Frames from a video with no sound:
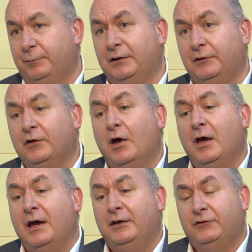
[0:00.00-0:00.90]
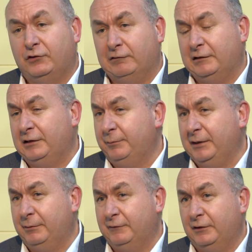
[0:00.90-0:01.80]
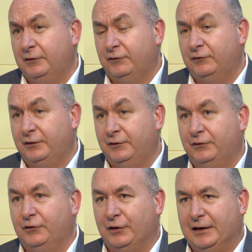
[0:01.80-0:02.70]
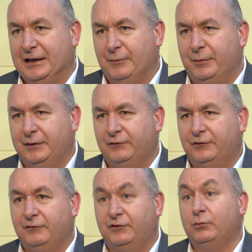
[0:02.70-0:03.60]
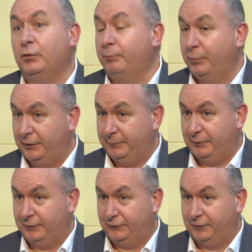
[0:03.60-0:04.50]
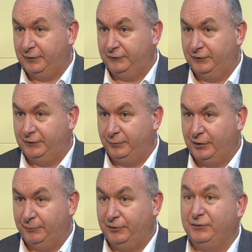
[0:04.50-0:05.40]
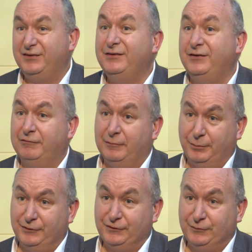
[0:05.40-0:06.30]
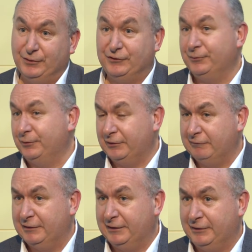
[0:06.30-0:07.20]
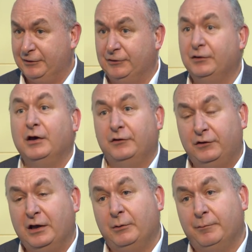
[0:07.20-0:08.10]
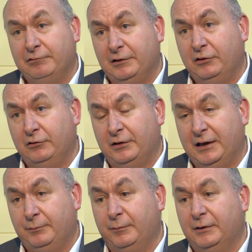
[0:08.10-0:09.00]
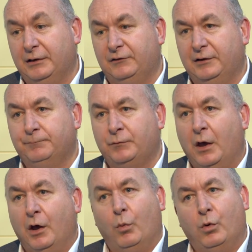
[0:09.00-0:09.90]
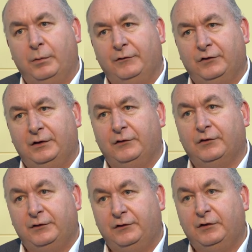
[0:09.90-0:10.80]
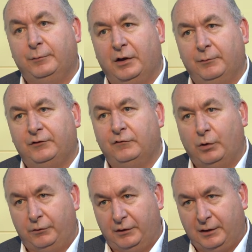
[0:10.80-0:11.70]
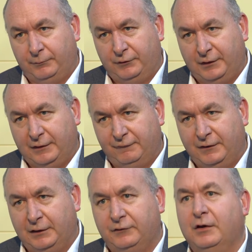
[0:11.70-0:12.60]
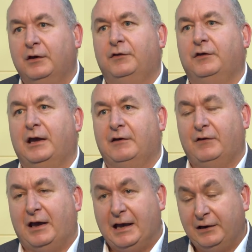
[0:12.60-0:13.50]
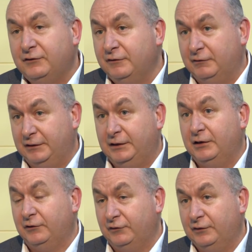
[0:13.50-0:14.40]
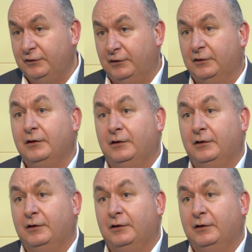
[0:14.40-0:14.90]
because historically, people have considered that cloud-based services would bypass the IT department, that it was easy for a business person with a credit card to go and procure capability. What we've seen is IT departments have woken up to that fact. They have actively considered